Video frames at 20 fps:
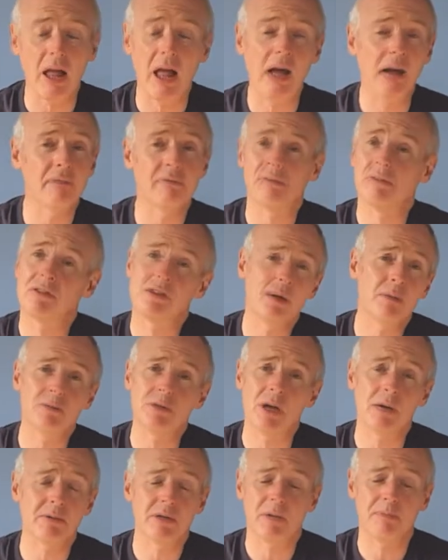Uh,
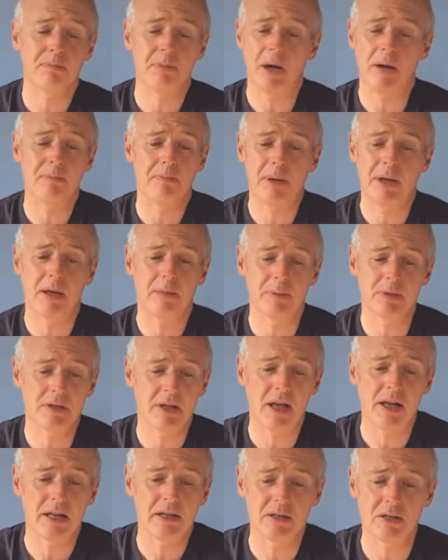sometimes I, I, pick up a
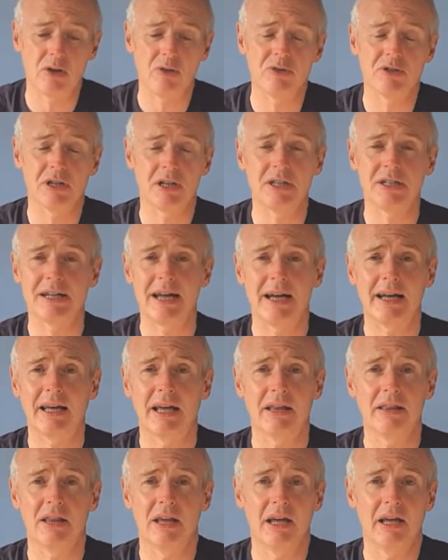slightly saltier tang
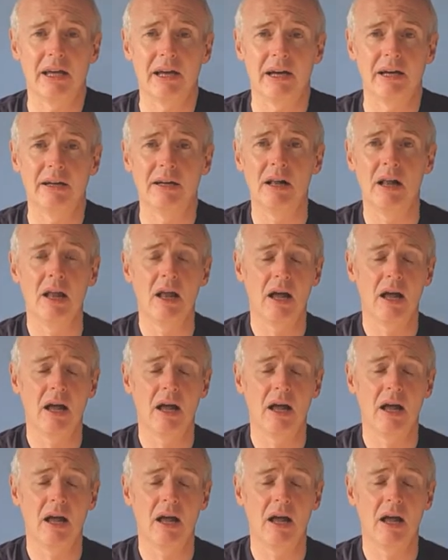in the uh,